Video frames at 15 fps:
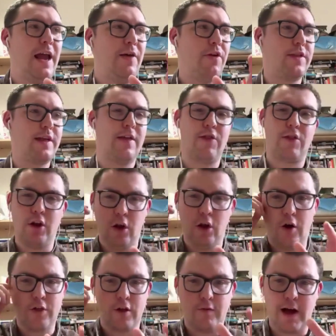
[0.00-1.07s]
in the sense that
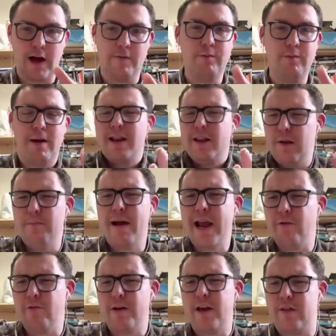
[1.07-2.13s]
lots of the
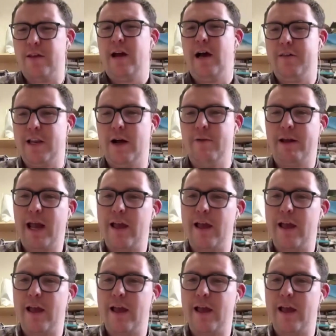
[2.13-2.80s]
main reason Eisenhower